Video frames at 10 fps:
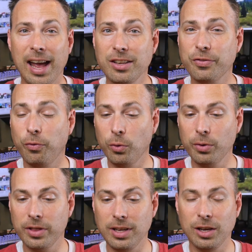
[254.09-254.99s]
As
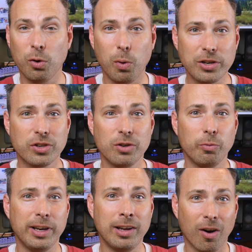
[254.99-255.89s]
for the question
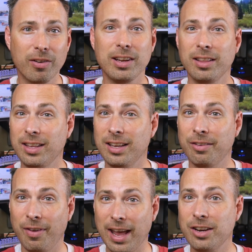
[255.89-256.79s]
regarding the
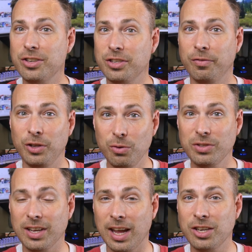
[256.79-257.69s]
advantages of
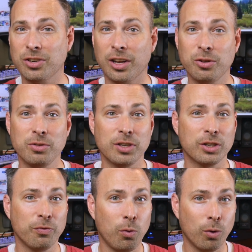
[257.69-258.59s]
using
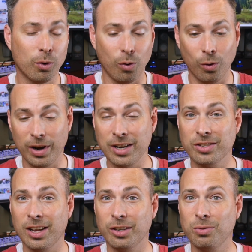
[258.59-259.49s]
H.264 or
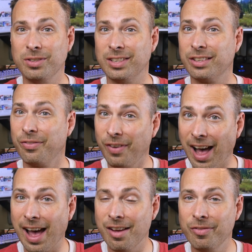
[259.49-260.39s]

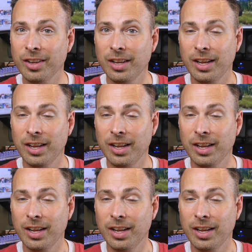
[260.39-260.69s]
H.265,